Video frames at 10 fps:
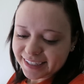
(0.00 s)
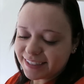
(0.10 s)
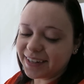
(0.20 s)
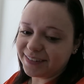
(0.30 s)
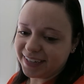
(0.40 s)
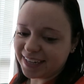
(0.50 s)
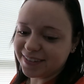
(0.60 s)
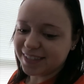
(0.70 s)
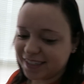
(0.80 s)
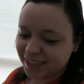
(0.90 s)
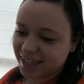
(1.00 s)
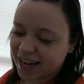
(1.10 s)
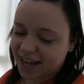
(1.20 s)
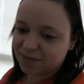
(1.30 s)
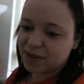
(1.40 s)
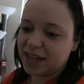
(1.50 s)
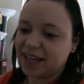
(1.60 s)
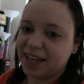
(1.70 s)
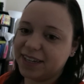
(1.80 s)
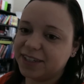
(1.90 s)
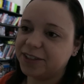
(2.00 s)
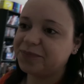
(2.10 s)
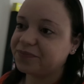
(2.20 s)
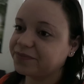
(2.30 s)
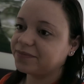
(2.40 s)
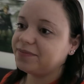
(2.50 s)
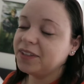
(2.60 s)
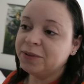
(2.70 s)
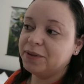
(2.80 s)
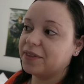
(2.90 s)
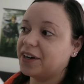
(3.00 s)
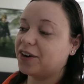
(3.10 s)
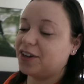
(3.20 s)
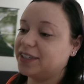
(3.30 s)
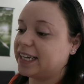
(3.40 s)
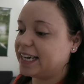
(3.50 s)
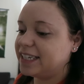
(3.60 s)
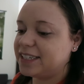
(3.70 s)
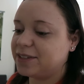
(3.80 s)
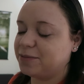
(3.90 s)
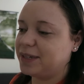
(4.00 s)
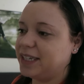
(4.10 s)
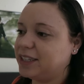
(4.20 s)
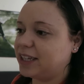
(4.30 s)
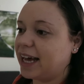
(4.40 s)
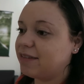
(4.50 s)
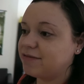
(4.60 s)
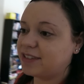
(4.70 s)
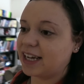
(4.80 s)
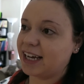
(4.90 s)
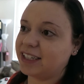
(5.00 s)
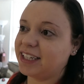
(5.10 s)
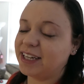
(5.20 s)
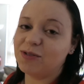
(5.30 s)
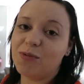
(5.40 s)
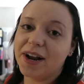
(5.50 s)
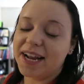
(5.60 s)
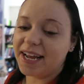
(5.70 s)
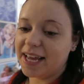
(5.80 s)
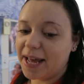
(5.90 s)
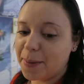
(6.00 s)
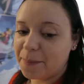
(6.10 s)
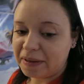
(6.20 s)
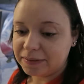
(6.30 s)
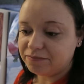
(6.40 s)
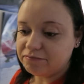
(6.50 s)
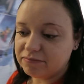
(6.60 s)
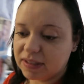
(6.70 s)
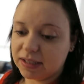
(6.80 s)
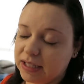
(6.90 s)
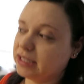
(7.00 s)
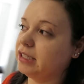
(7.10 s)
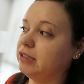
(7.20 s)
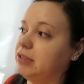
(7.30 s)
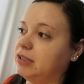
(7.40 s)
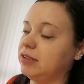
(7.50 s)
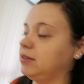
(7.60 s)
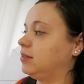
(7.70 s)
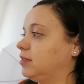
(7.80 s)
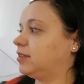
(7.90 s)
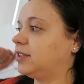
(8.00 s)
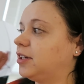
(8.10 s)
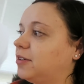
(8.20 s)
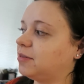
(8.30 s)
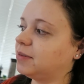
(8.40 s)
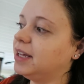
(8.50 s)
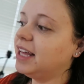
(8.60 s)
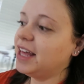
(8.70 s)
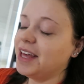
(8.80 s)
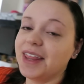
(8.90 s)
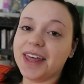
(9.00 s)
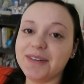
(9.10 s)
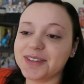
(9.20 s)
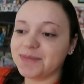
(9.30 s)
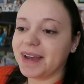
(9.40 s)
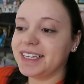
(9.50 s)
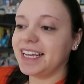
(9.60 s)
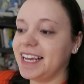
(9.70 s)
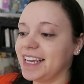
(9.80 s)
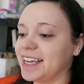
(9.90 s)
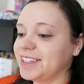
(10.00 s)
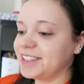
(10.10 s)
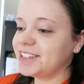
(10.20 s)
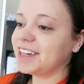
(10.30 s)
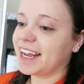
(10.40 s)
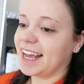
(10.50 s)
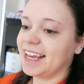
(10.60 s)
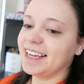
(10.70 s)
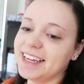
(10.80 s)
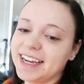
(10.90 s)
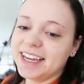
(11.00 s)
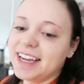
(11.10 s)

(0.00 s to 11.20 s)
so anyway, it was a good time, and we were there all night. We left at like 1 a.m. and so that was my day yesterday.